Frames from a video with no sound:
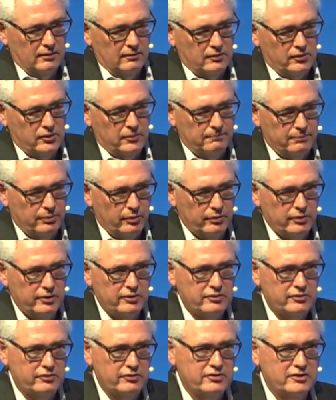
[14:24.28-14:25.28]

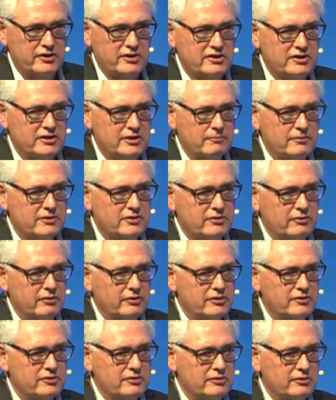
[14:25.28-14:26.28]
component or system is
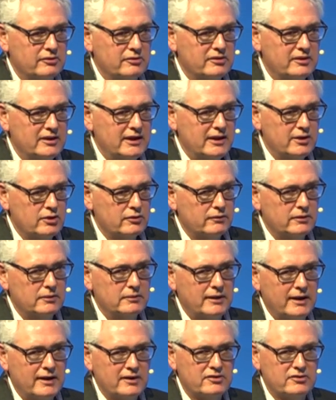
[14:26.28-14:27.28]
going to need over the
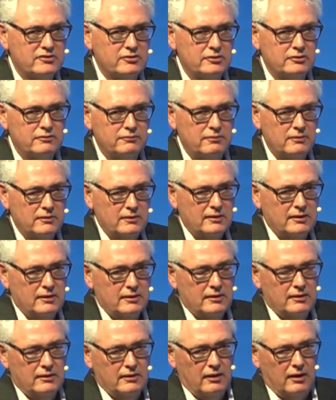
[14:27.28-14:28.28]
next sort of
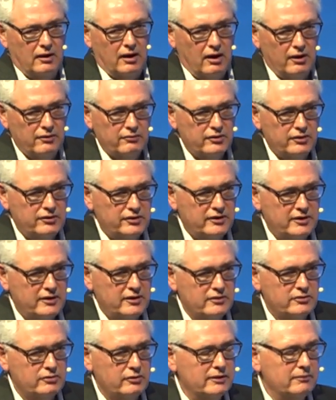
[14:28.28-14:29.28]
100
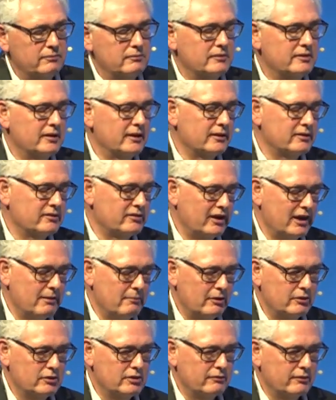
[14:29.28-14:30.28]
years, or even take time
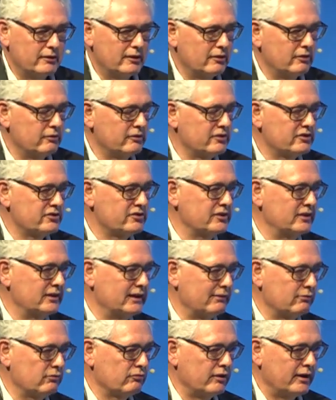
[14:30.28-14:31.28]
out of it and look at sea
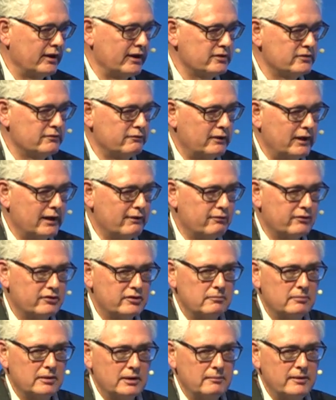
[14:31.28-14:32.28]
level rise,
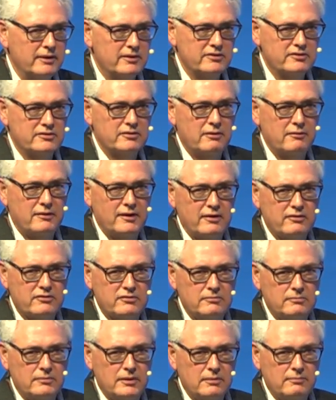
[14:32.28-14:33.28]
500 millimeters,
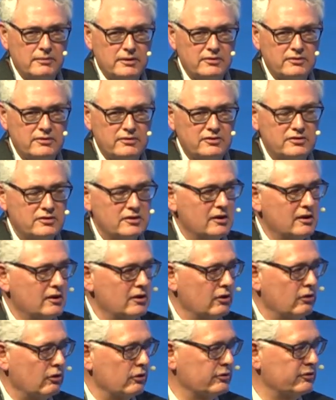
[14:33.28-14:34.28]
1,000 millimeters,
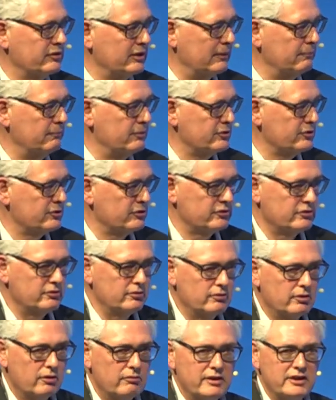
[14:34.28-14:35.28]
or temperature, 2
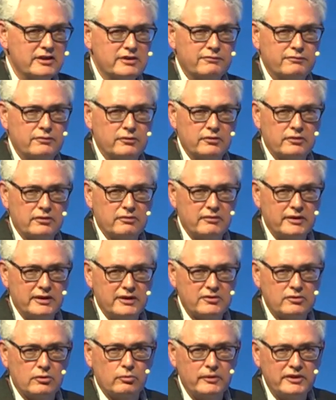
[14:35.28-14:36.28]
degrees, 4
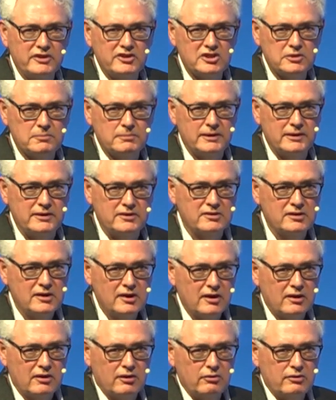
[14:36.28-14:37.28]
degrees, or wind speeds.
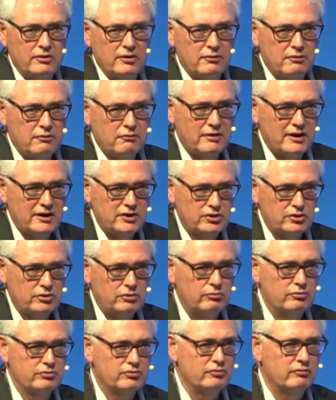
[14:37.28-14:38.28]
Look at
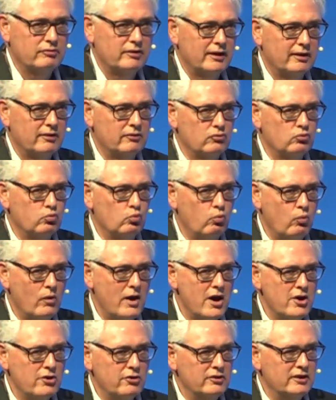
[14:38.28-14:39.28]
thresholds around
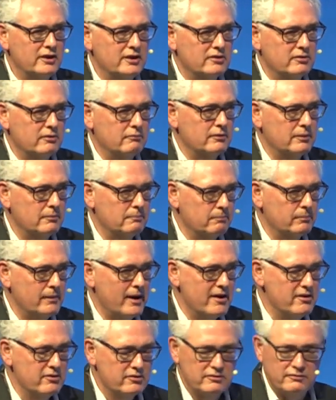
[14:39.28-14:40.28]
where you need to
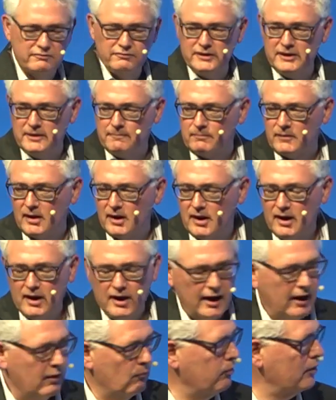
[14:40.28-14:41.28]
intervene.
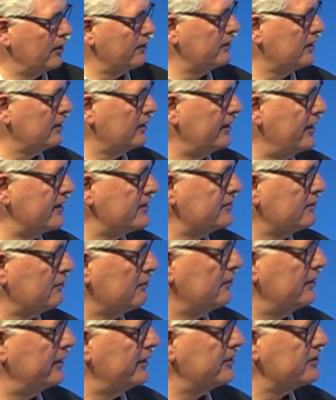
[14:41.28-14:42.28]
And one of the classic
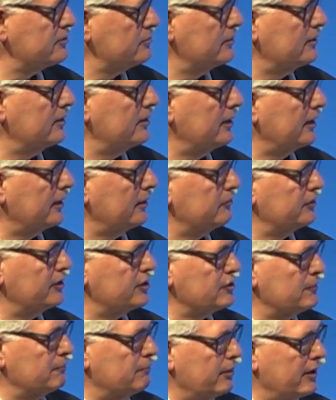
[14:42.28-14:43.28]
things with an
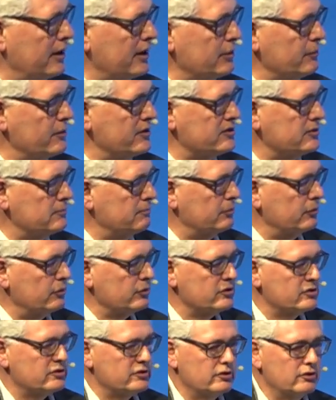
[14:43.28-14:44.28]
adaptation pathways approach
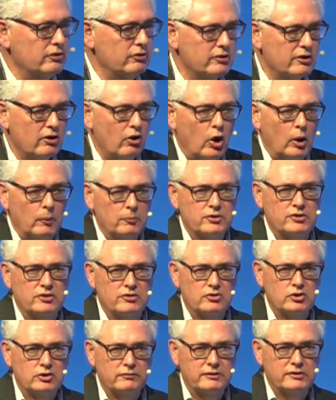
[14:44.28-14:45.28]
is you look at
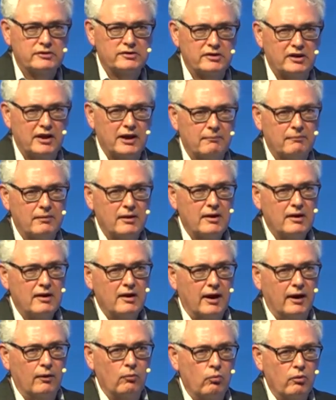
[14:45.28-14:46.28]
options over time
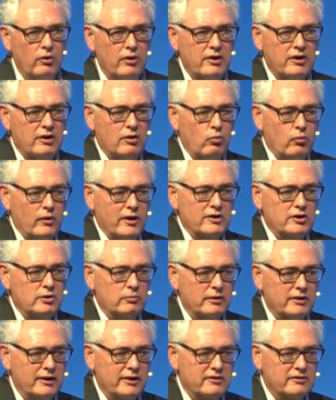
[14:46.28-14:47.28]
and work out when you
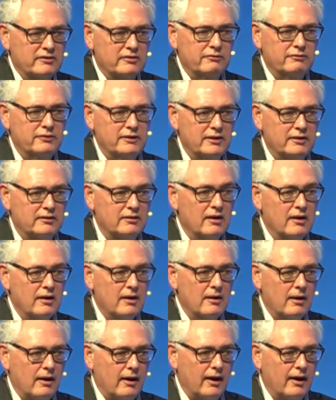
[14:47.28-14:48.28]
will intervene.
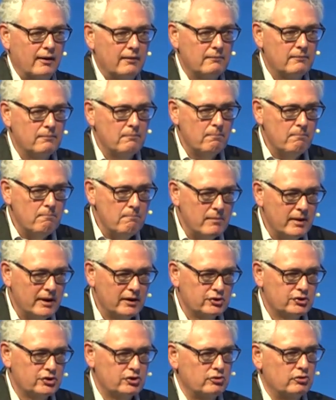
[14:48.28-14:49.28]
and
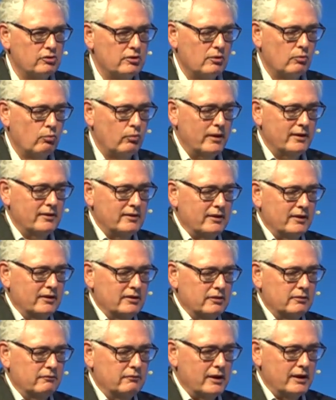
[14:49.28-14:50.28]
make sure that when that
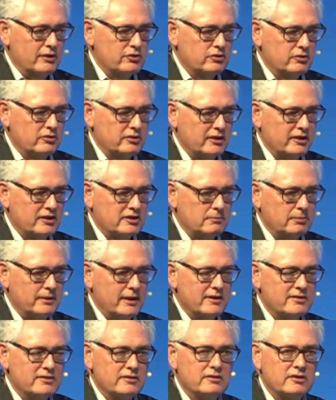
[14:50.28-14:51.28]
intervention takes
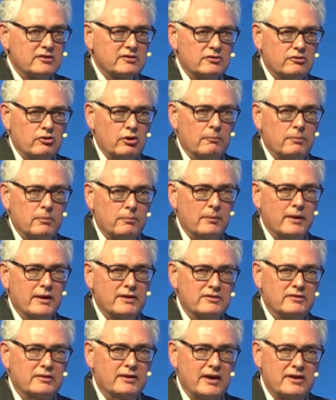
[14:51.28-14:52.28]
place, it doesn't
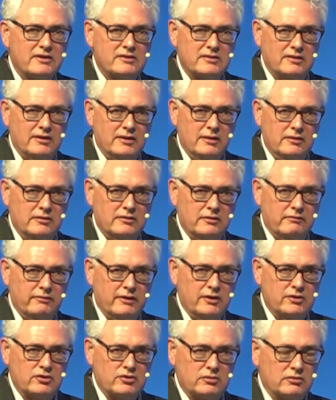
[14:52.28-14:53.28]
compromise the next
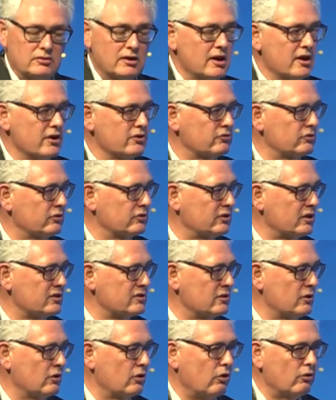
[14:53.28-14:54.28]
intervention, so it
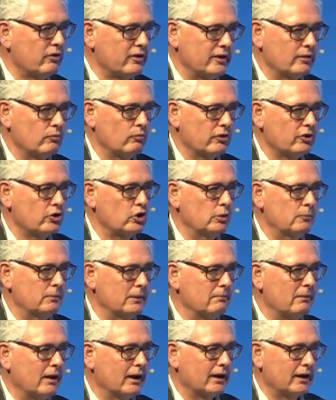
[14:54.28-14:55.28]
doesn't lock in what could be
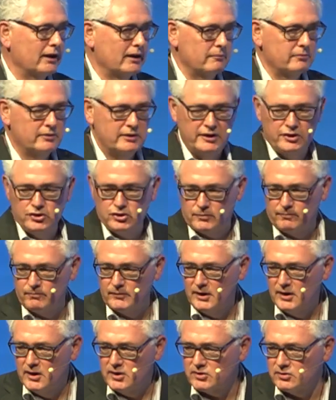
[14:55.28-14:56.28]
maladaptation.
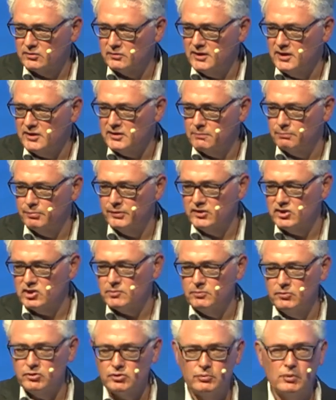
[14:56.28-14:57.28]
So these are
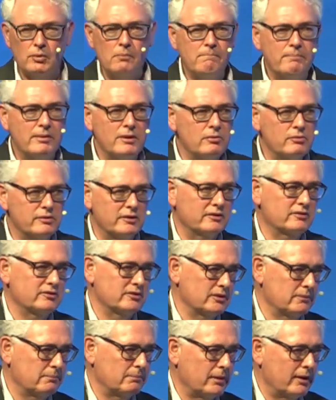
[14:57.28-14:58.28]
principles we'll build into
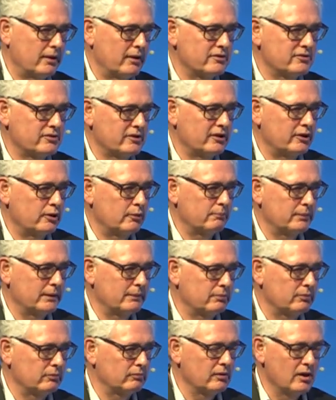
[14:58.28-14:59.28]
the paths to help
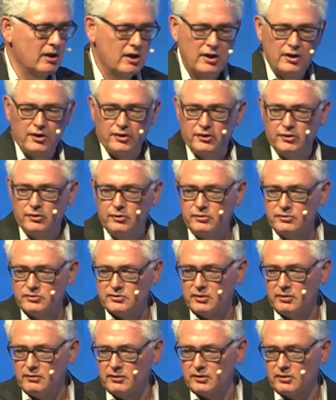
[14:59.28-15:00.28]
people use
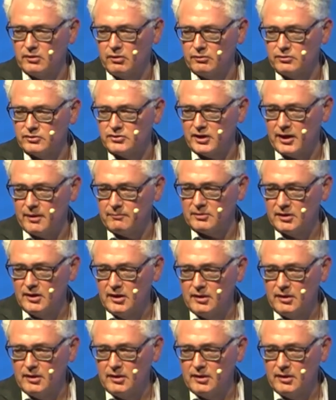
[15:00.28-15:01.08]
the concept.